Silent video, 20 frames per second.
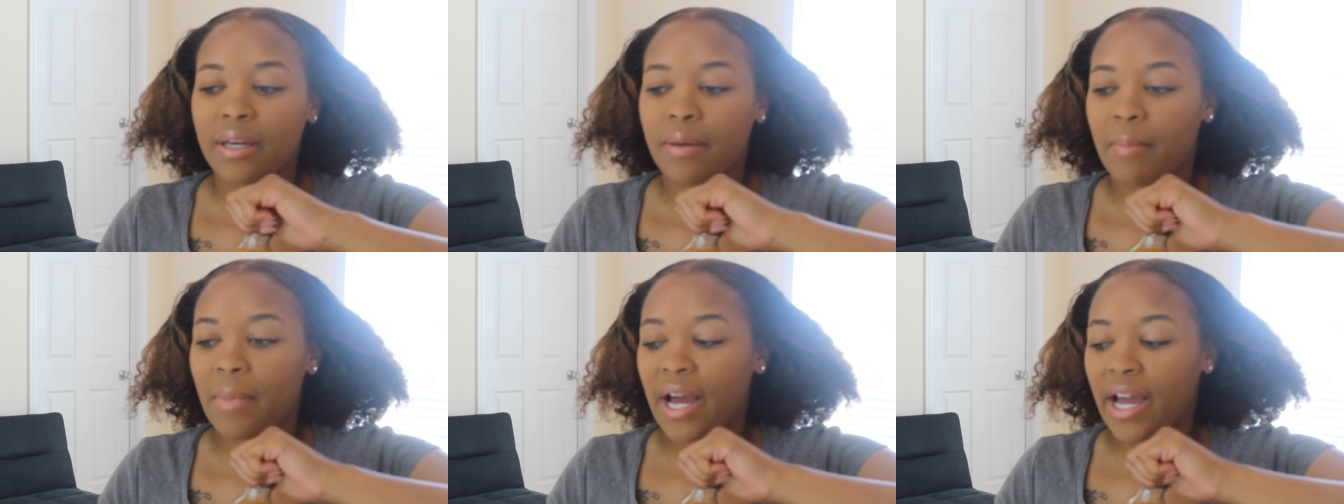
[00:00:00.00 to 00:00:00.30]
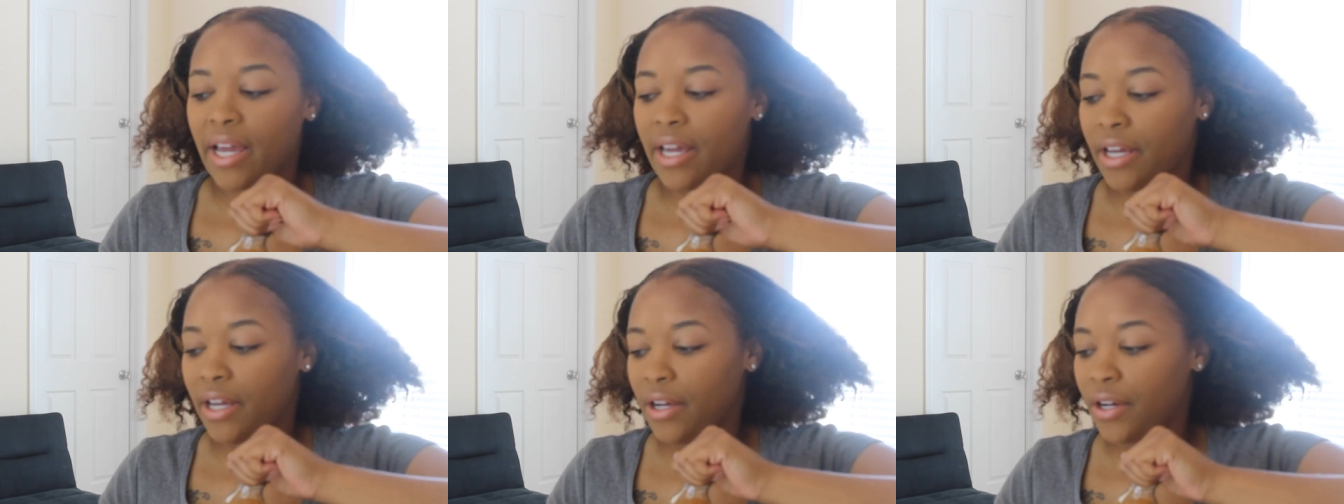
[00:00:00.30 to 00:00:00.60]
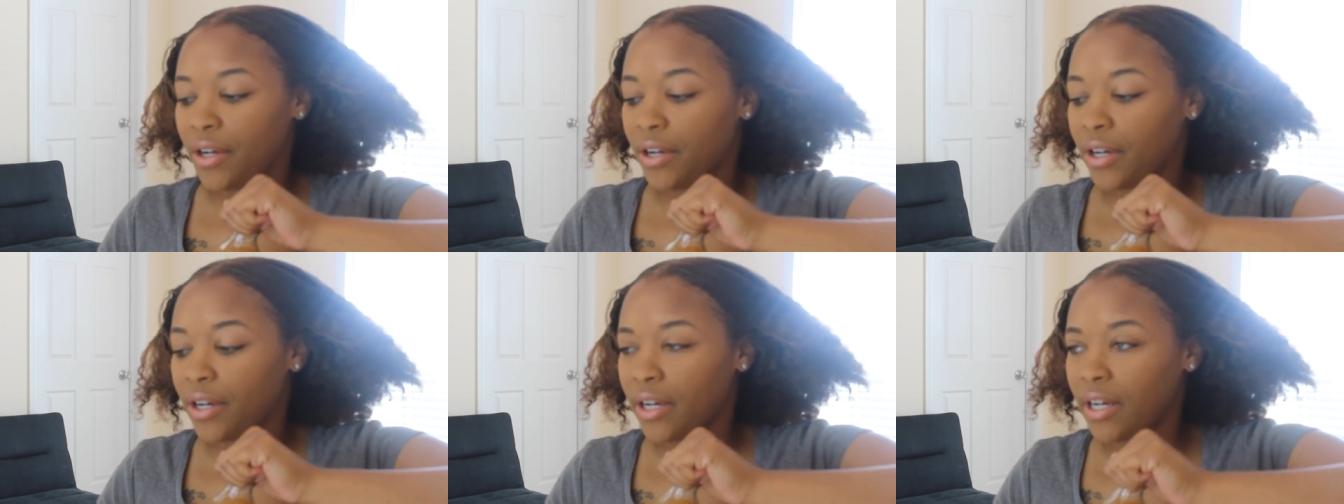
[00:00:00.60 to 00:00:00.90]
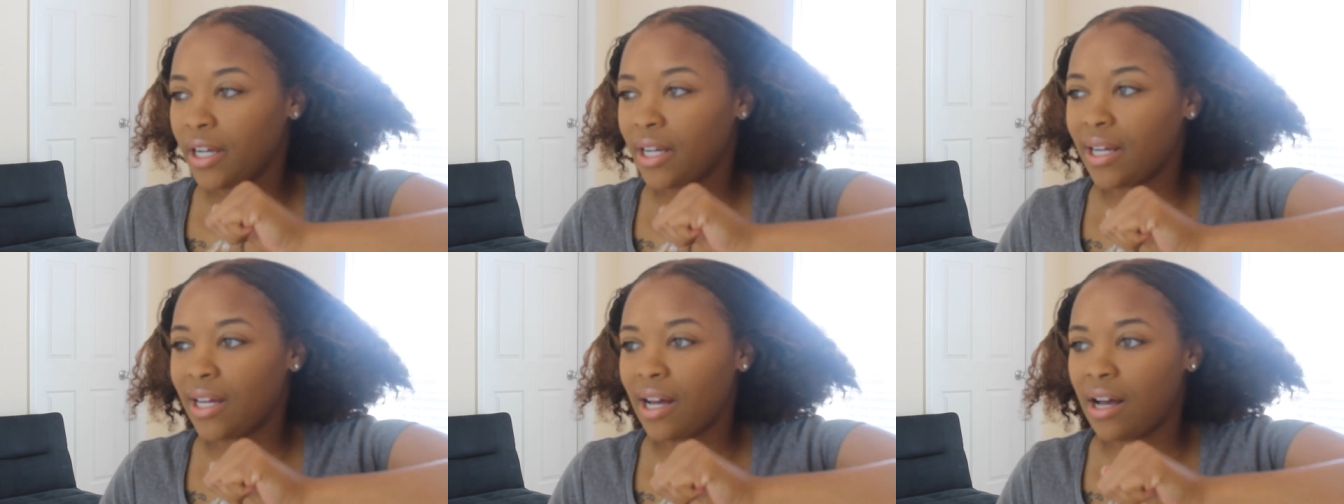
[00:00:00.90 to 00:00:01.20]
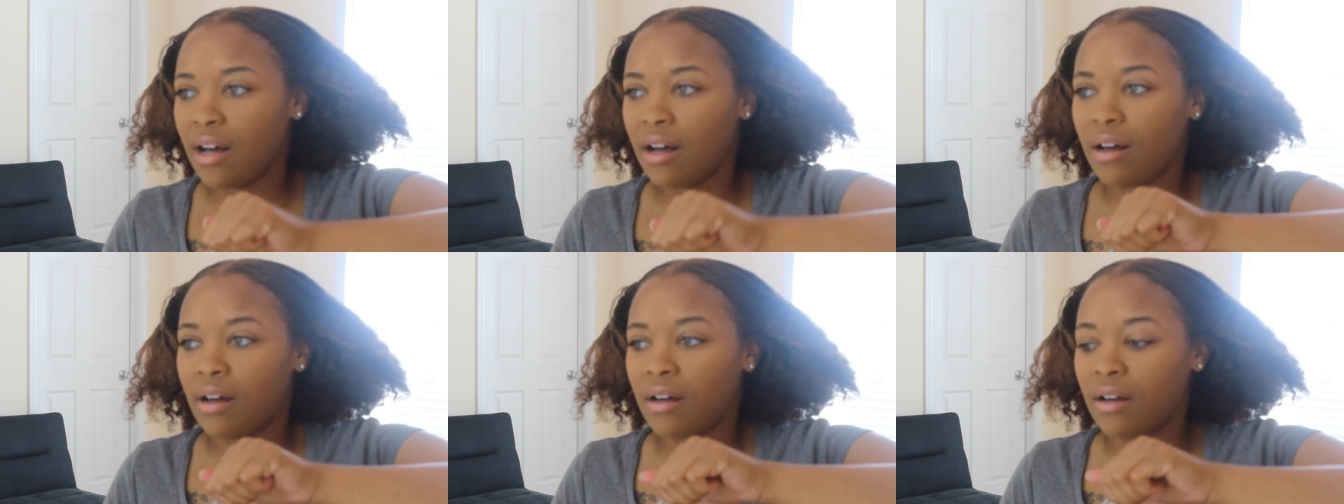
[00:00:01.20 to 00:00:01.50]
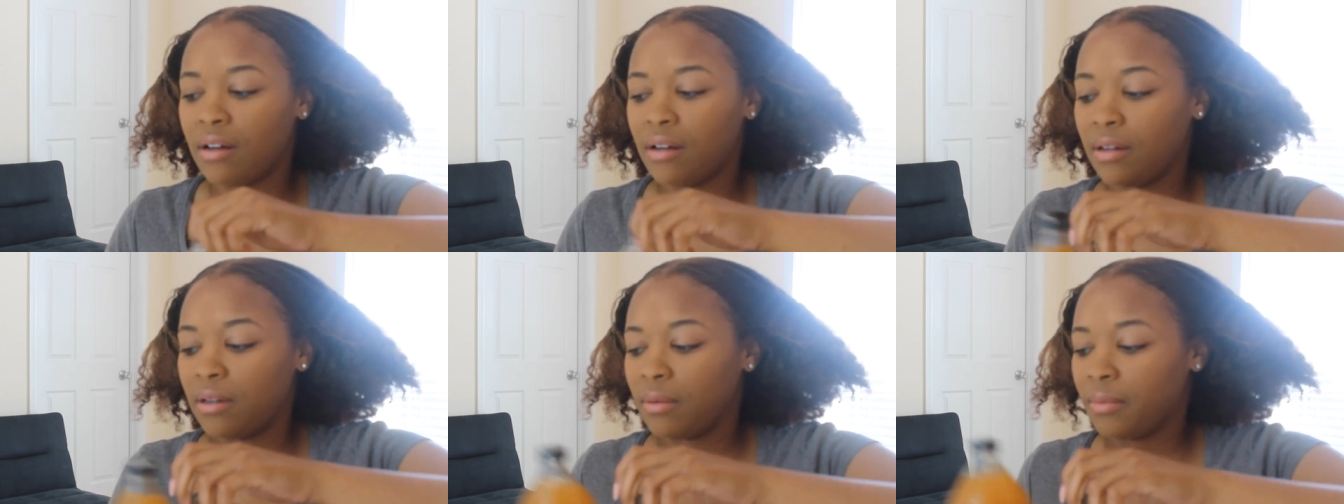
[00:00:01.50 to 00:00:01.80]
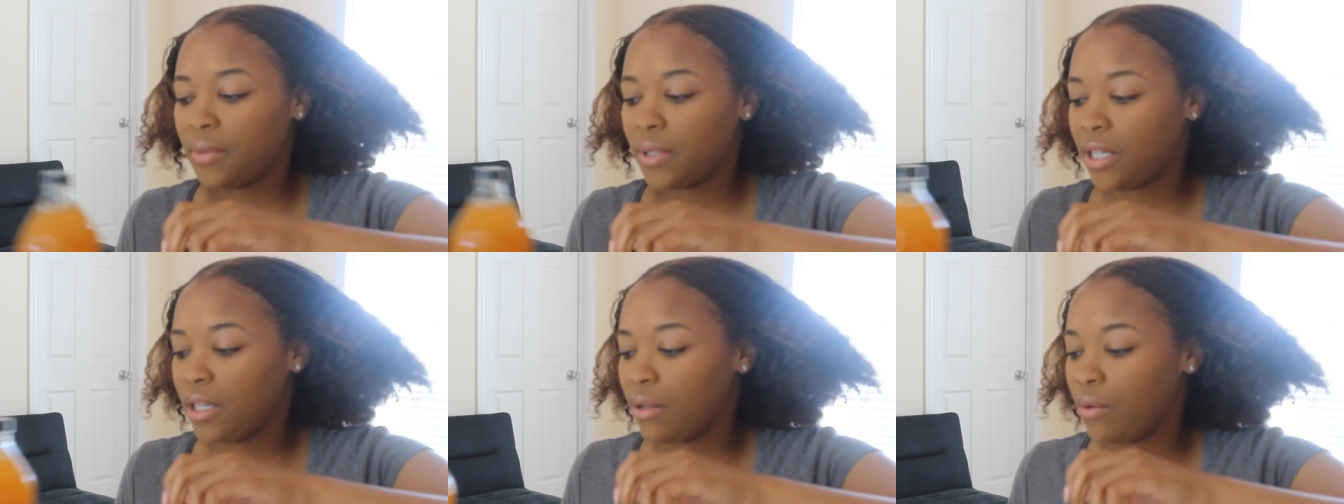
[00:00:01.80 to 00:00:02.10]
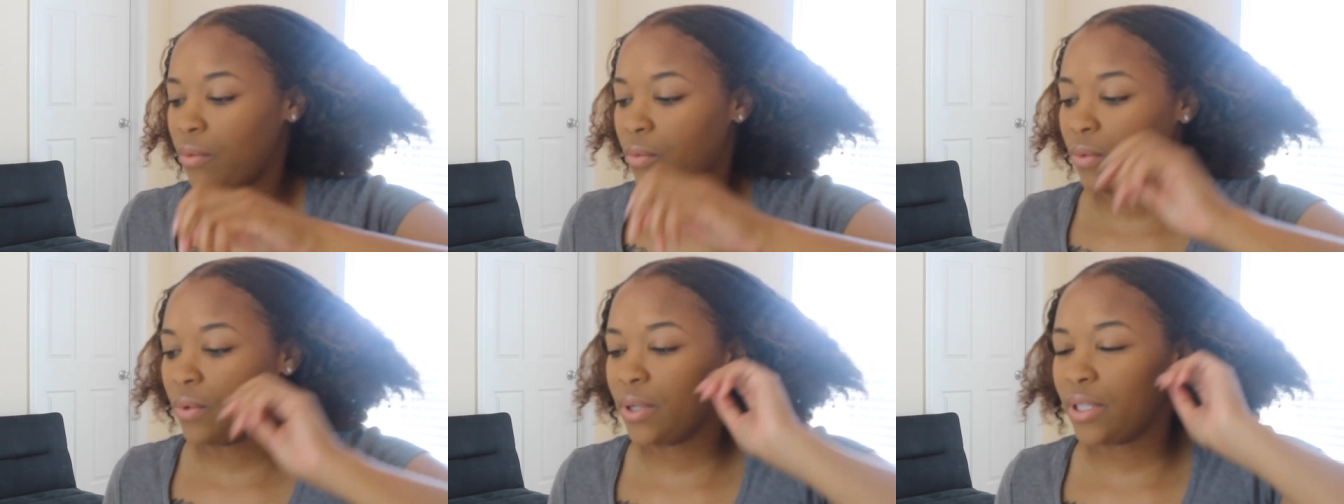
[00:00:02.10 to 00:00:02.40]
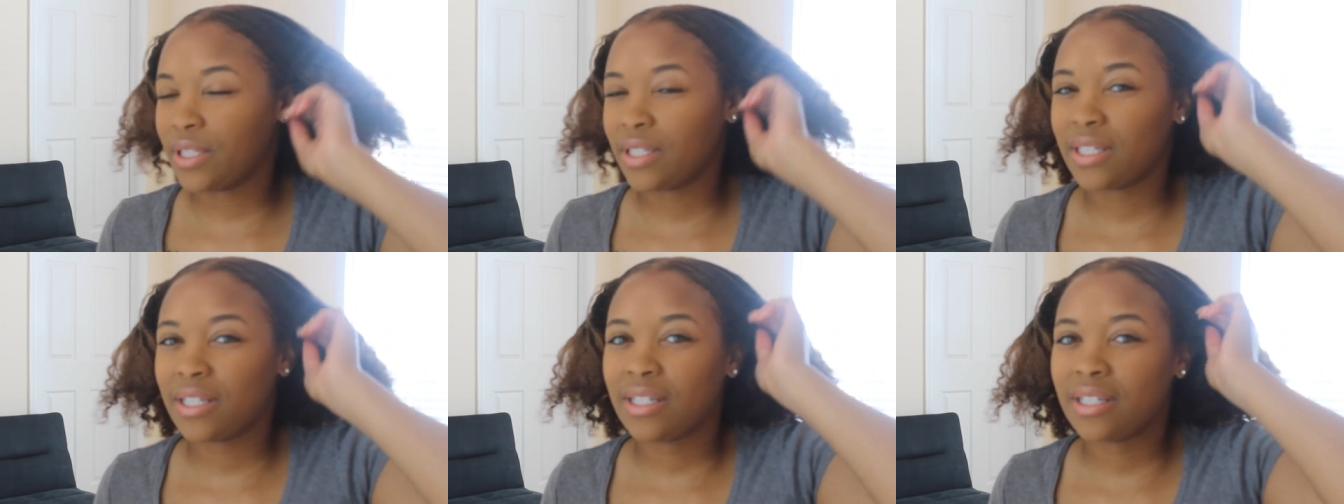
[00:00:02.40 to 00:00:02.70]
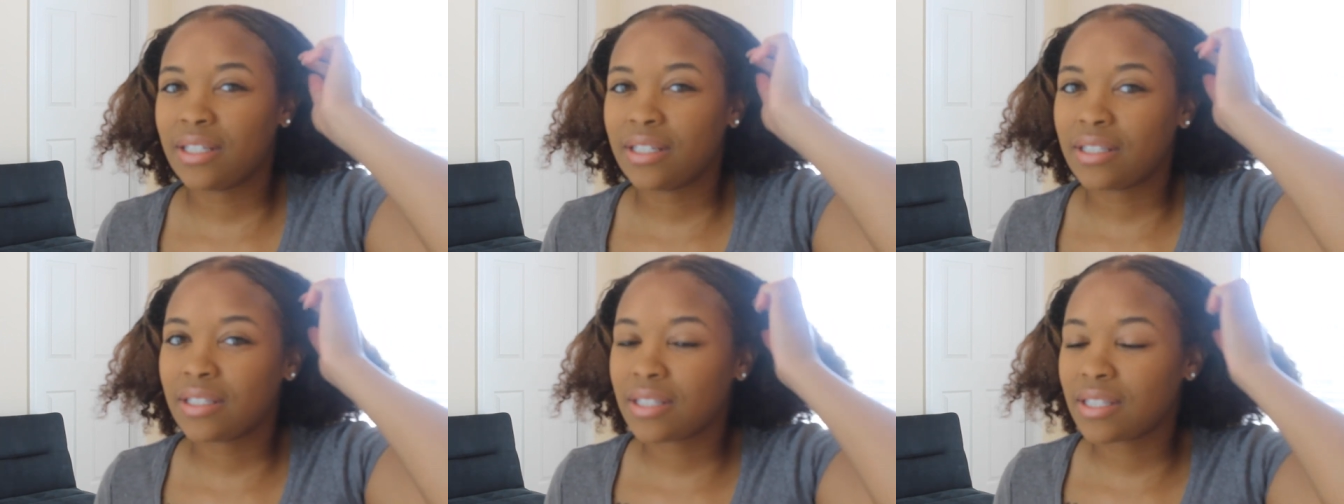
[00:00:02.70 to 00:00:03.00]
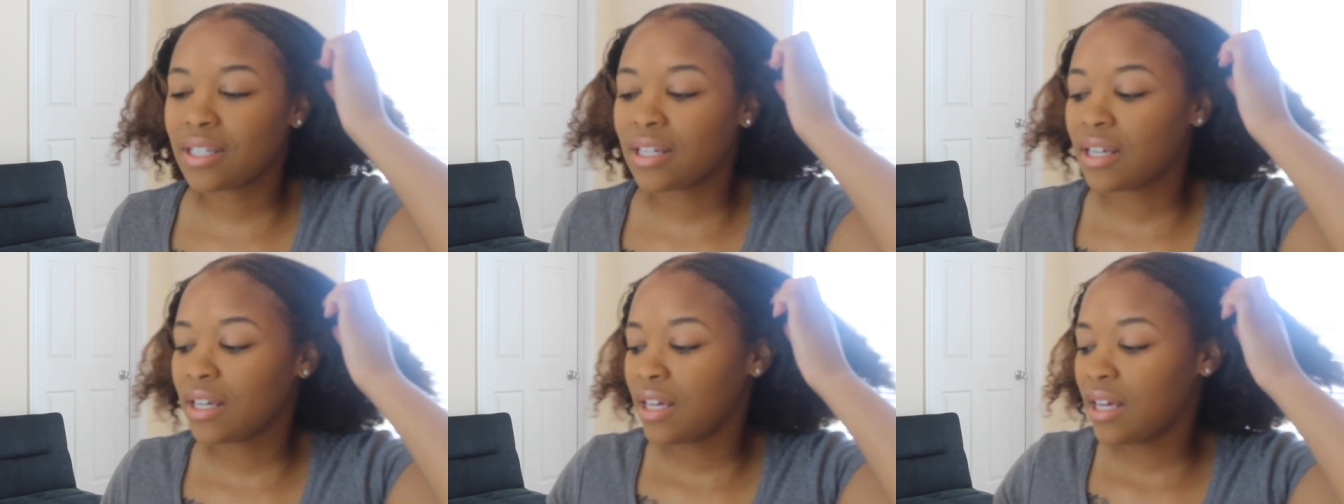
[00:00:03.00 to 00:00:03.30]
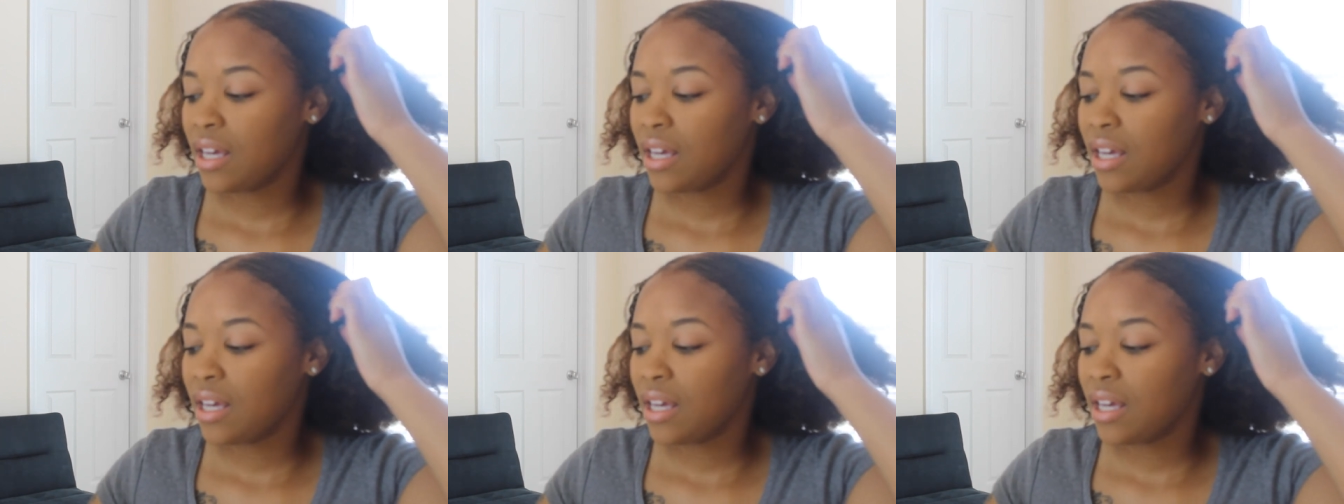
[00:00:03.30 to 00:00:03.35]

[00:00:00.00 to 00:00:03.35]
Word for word: and my hair, um, it wasn't